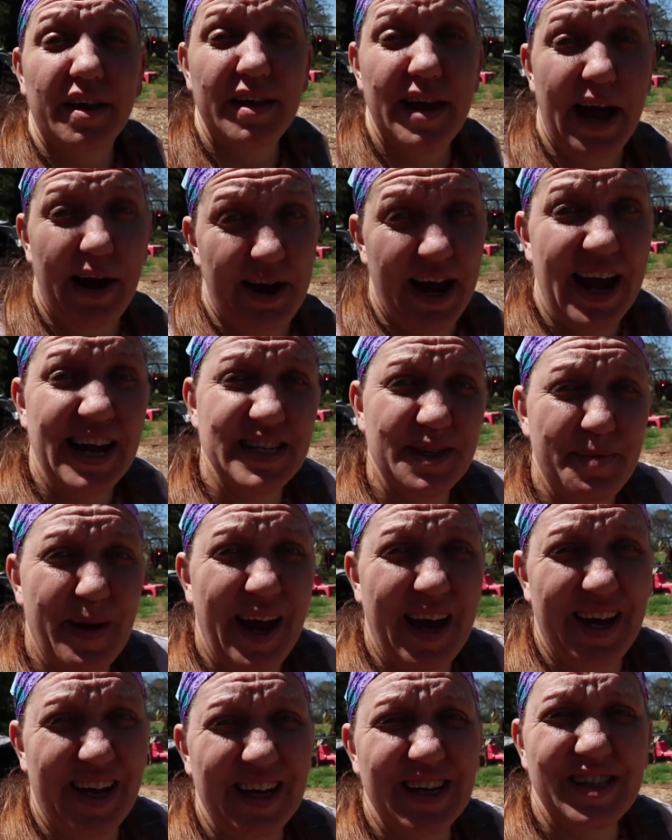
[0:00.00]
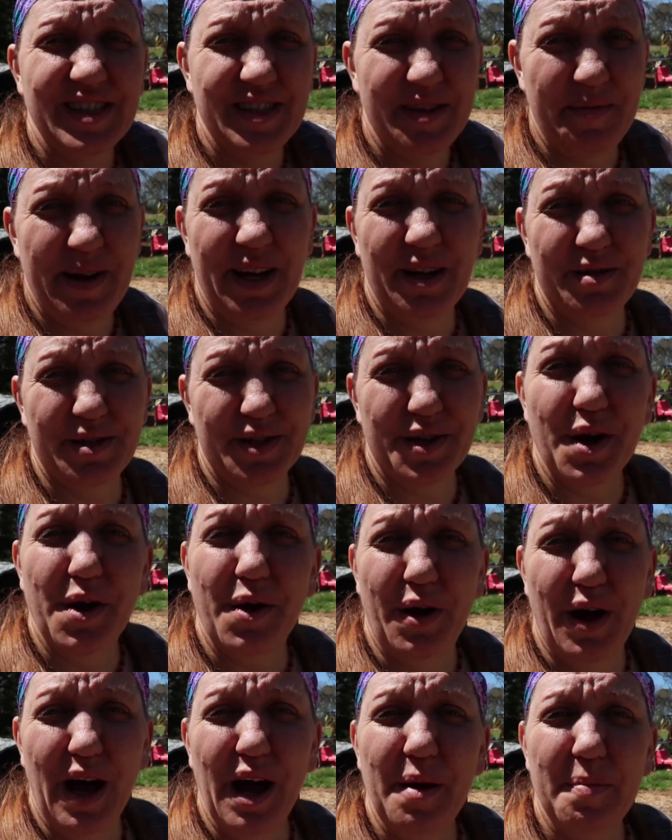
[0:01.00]
Now as my tomatoes
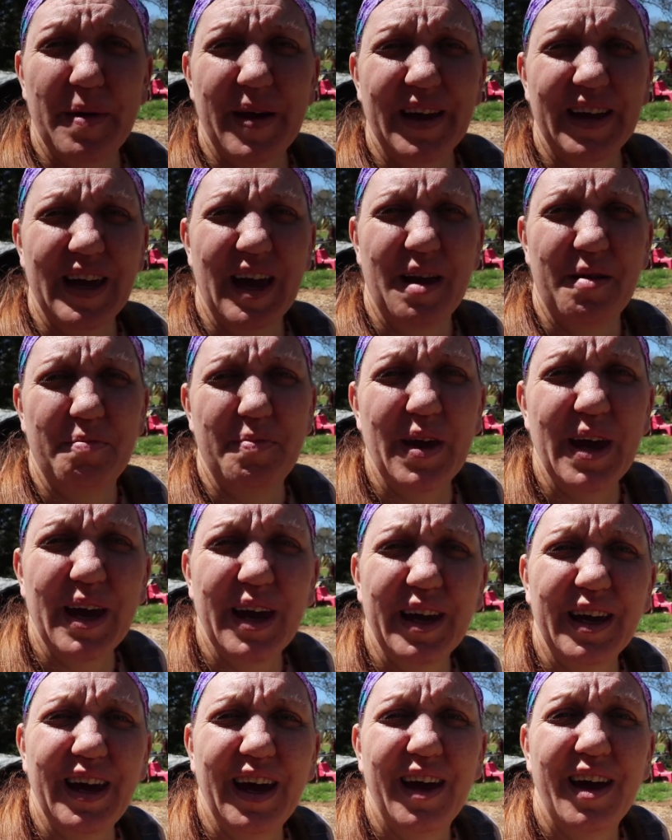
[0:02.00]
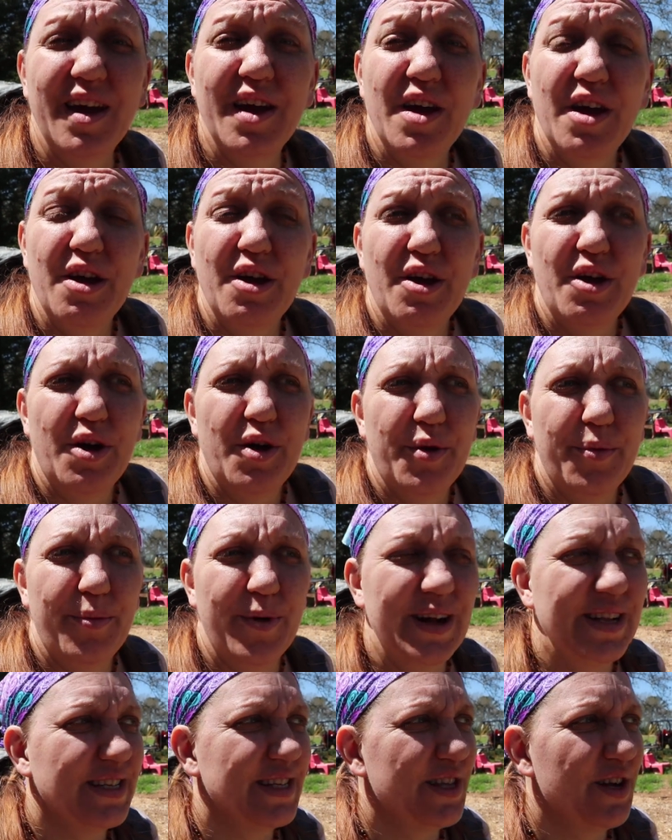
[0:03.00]
grow up and get big,
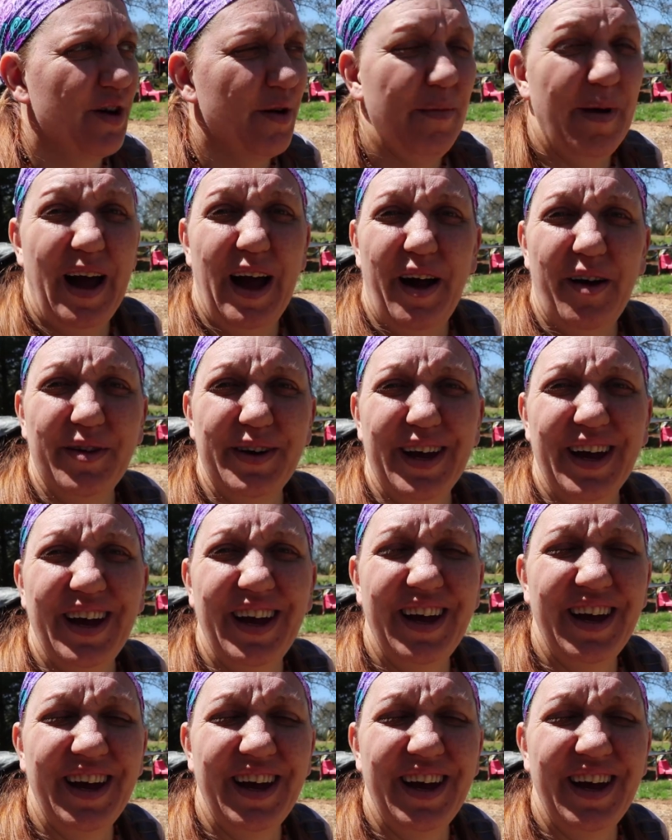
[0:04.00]
once they're about